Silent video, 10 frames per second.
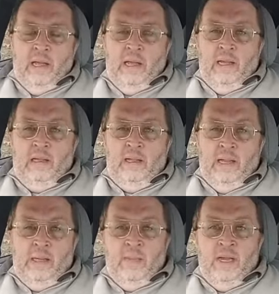
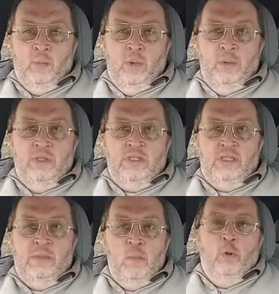amen, we would
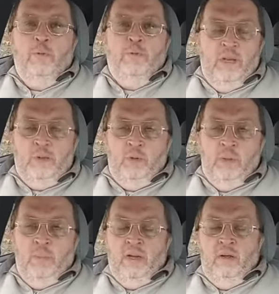see more
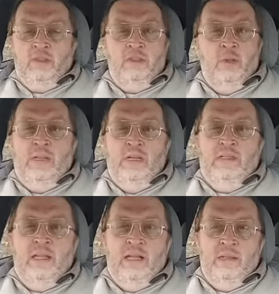victory. Because so many
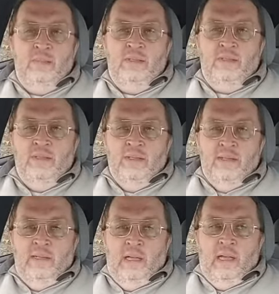times
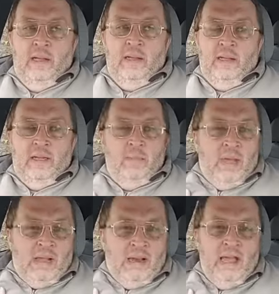in
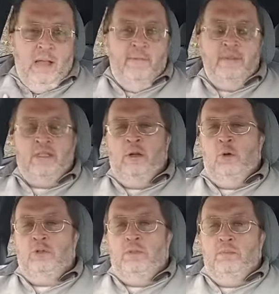my life, as an
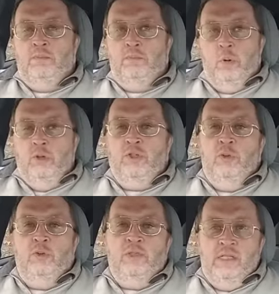own
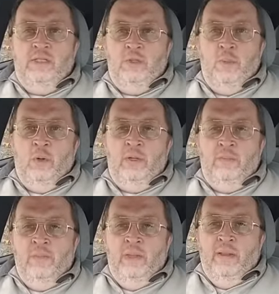personal
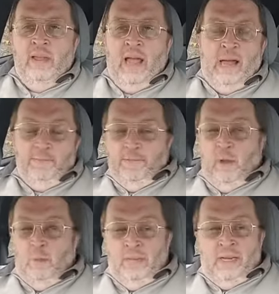testimony, I've
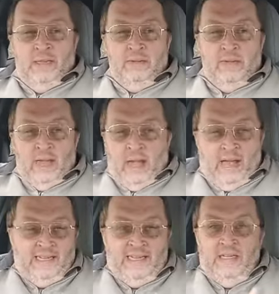thought, man,
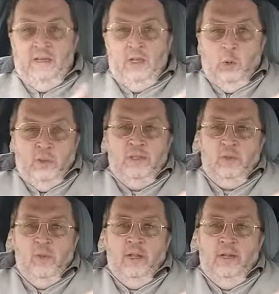I needed to go
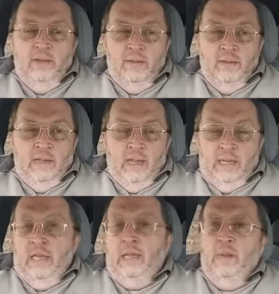this way
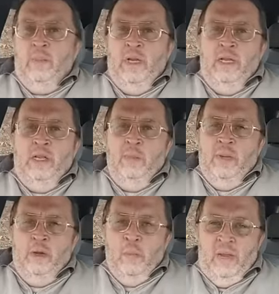and end up getting in a
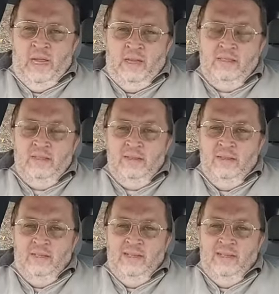bigger mess.